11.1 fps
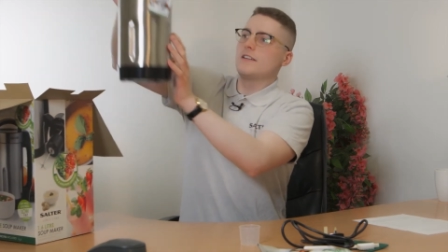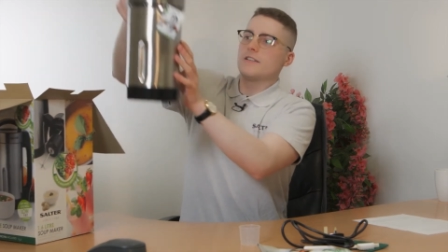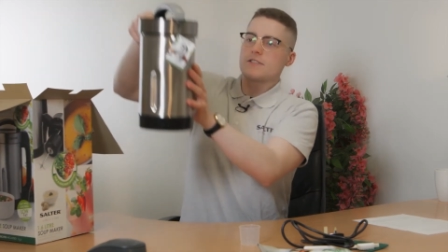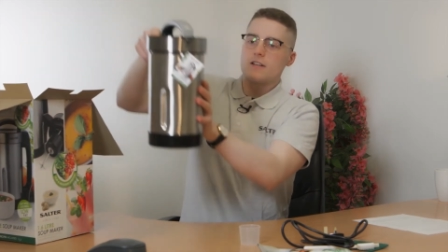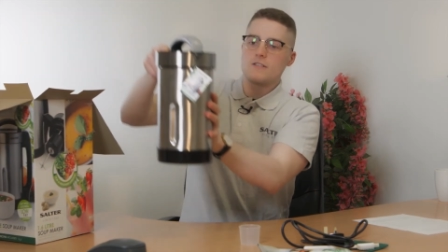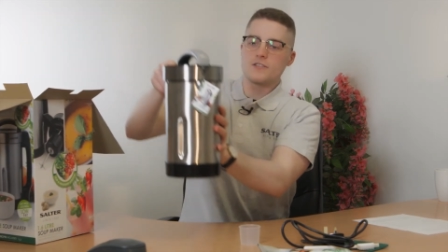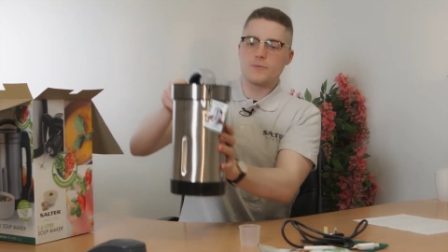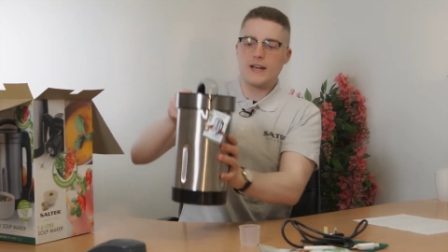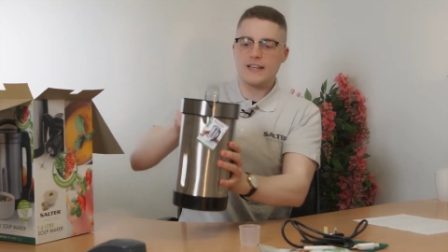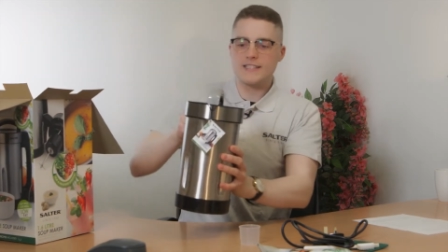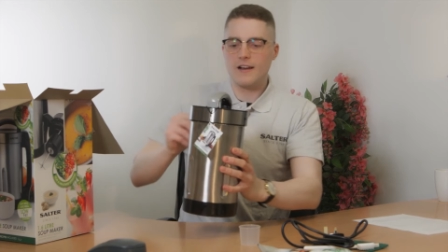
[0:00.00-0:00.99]
It's got a little
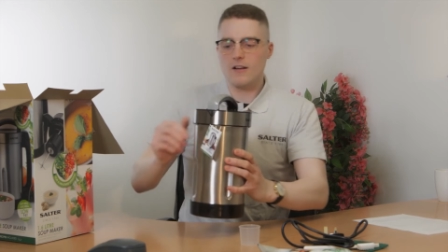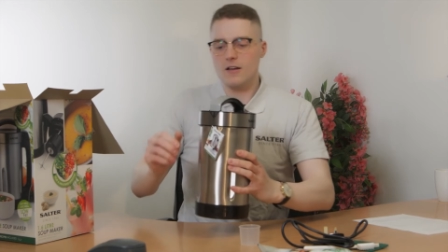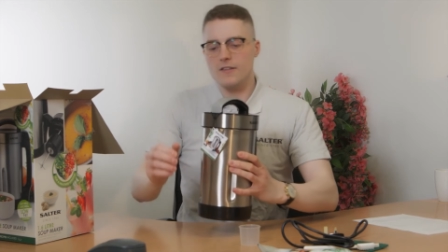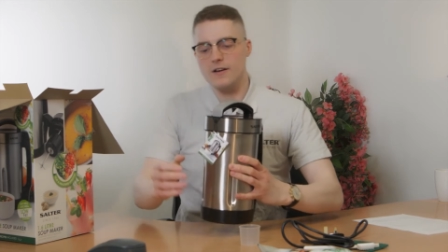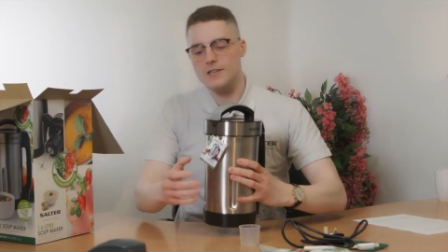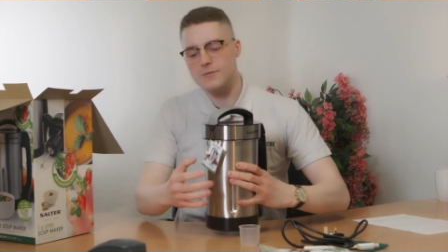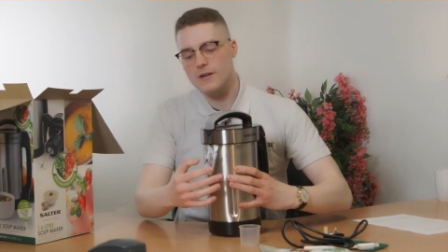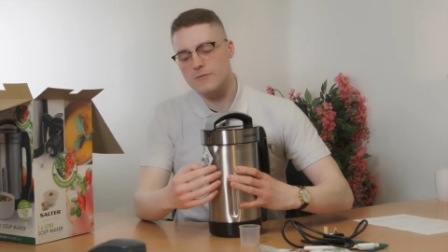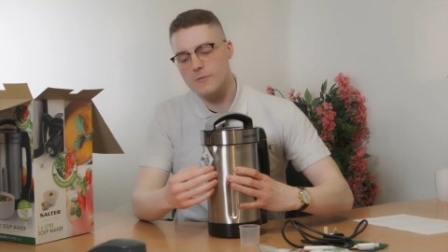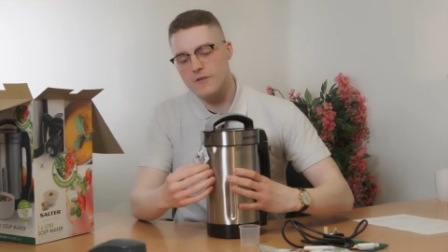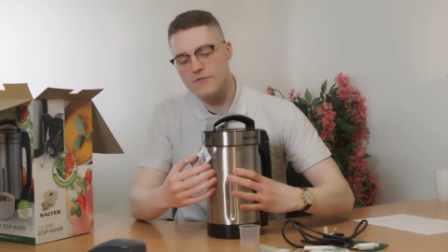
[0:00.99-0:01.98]
swing tag on there as well
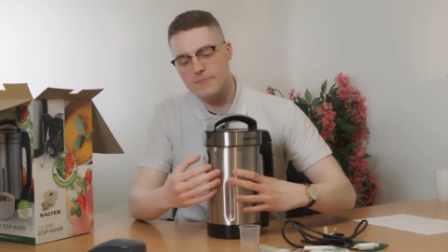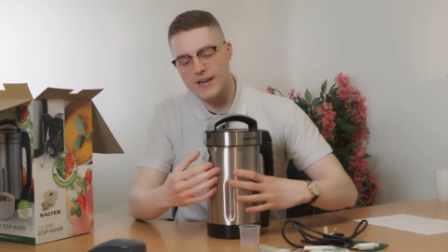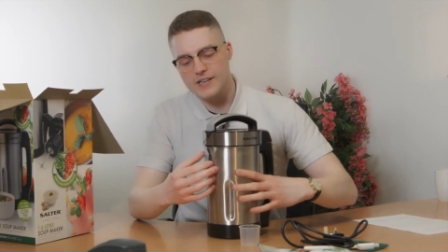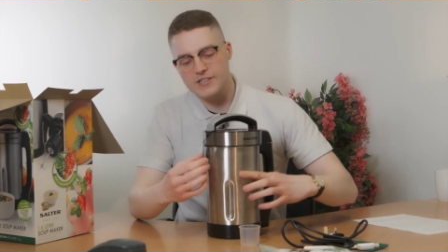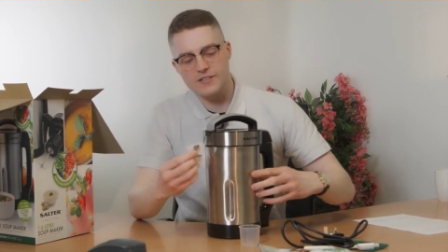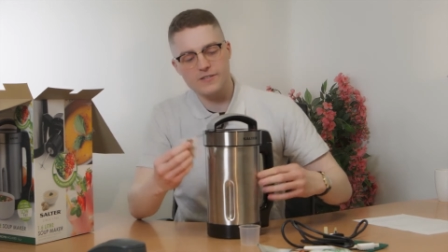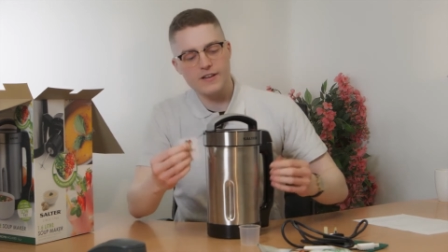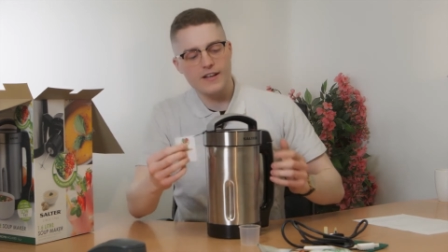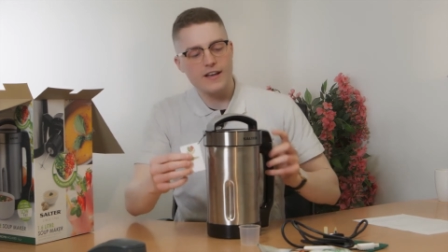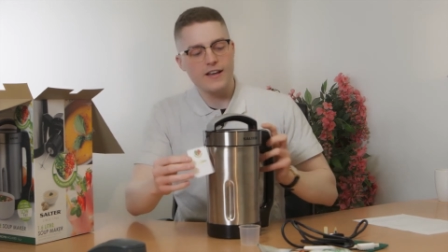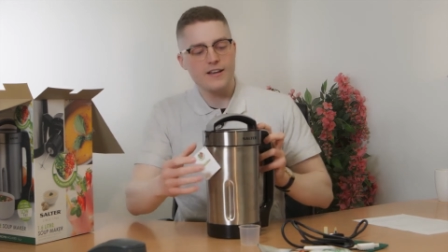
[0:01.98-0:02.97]
for more information.
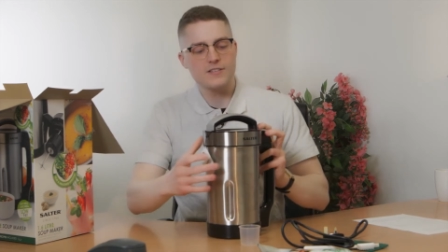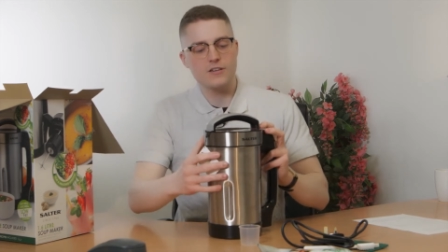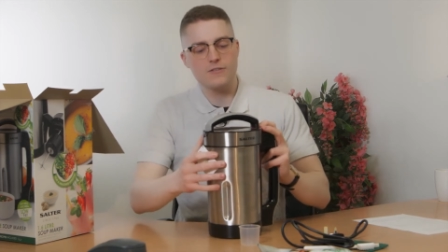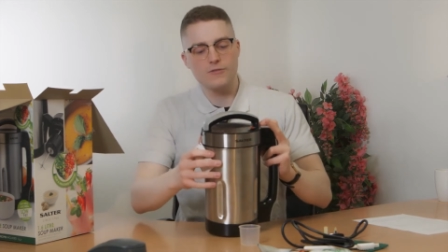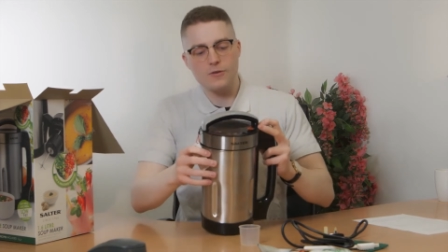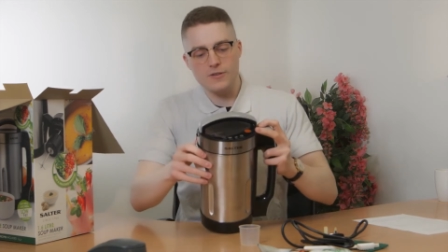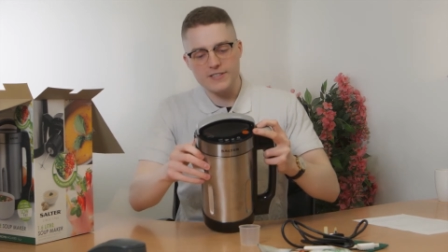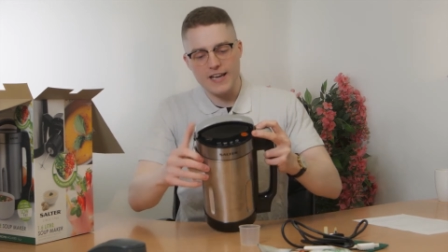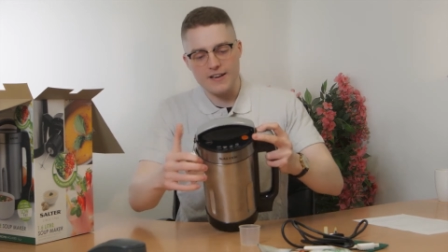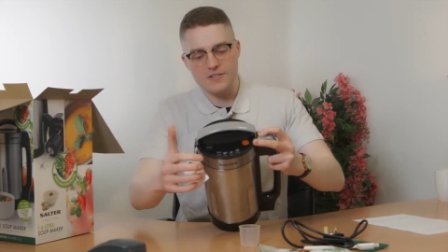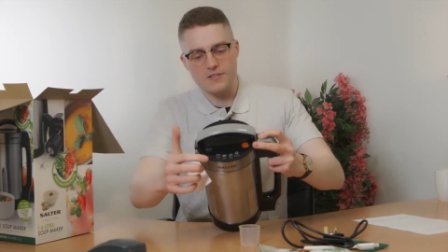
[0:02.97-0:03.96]
It's got your 4
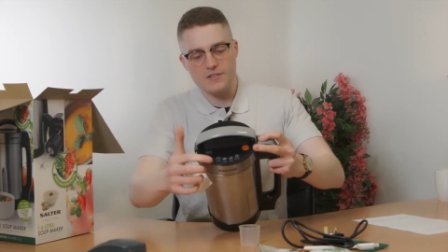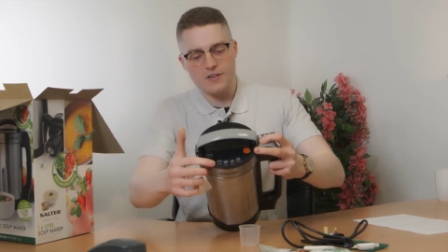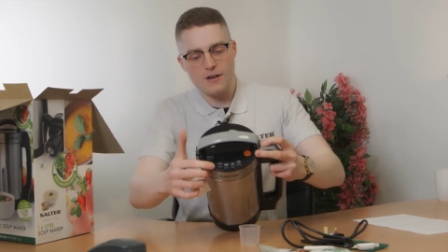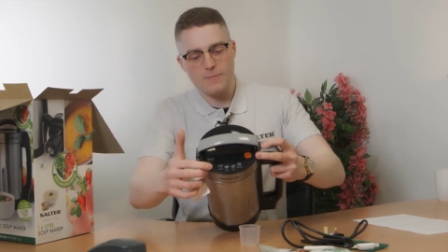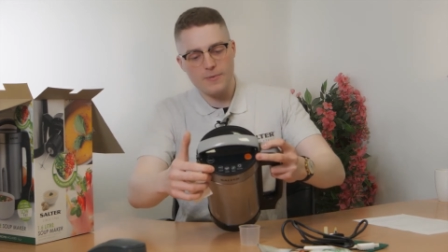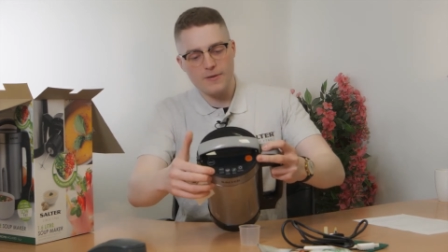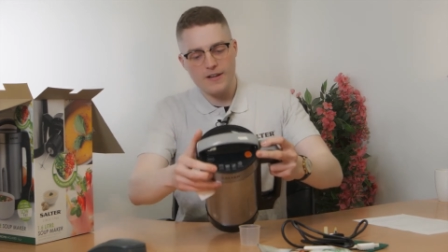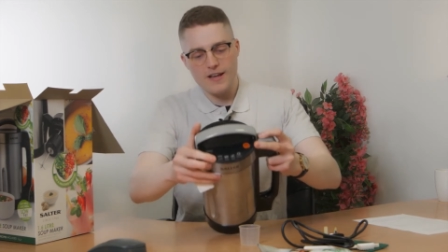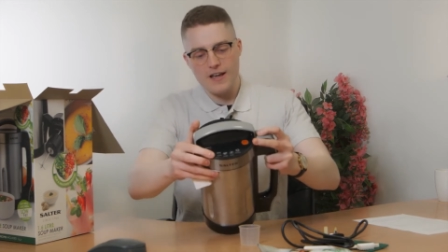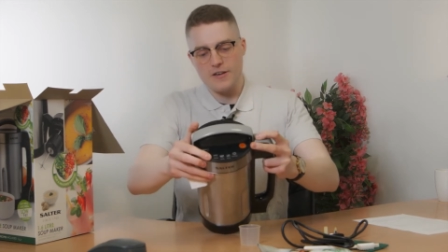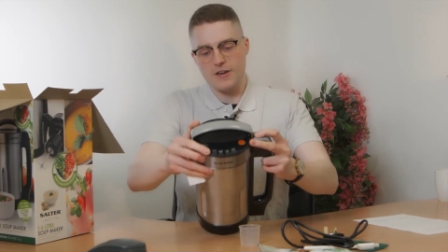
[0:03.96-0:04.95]
settings on top.
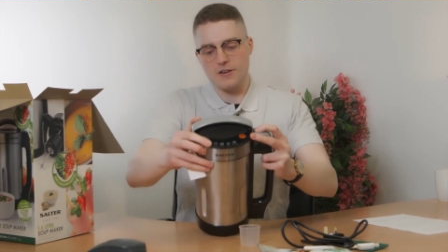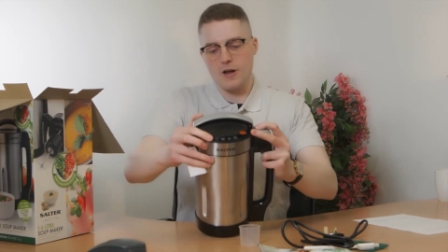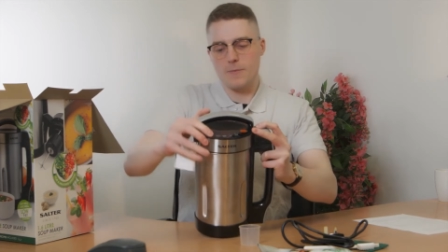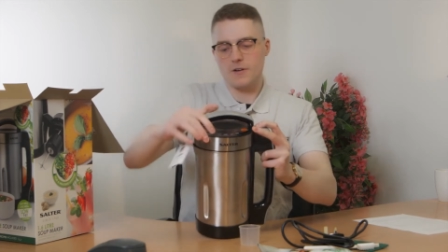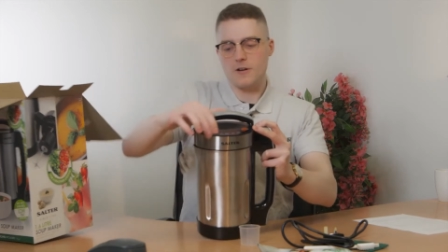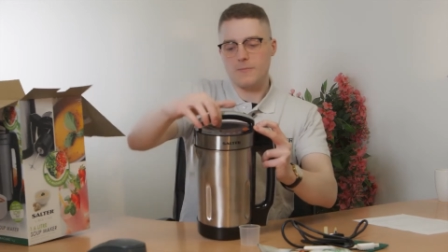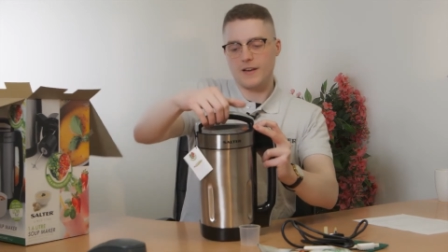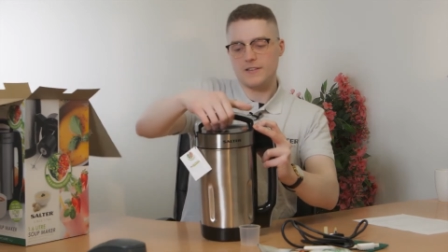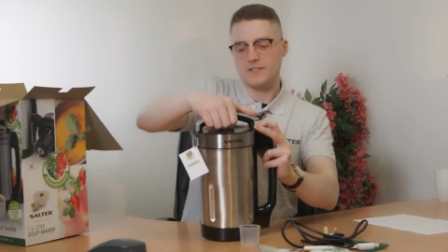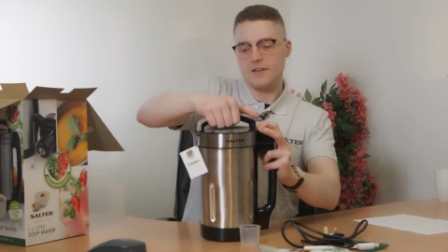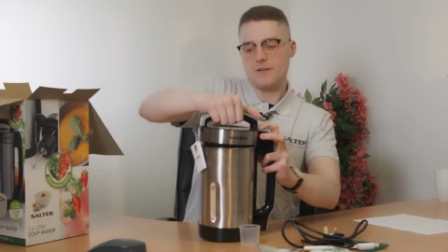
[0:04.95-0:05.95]
You could open it up
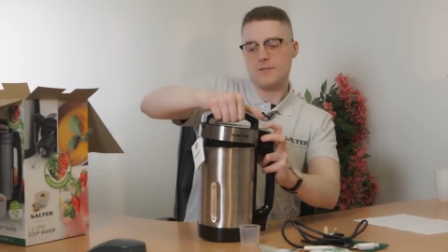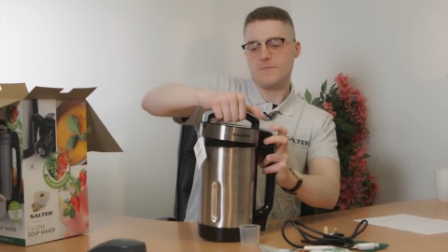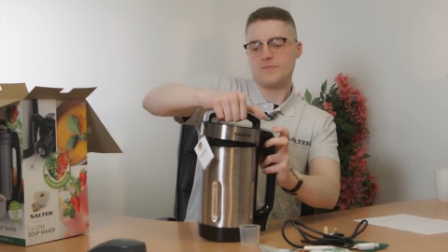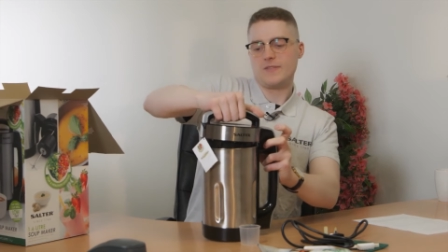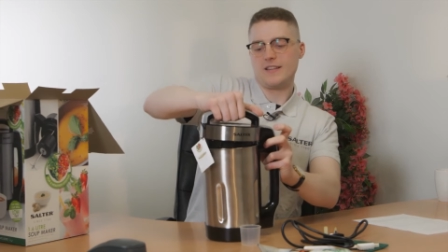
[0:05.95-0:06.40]
like so.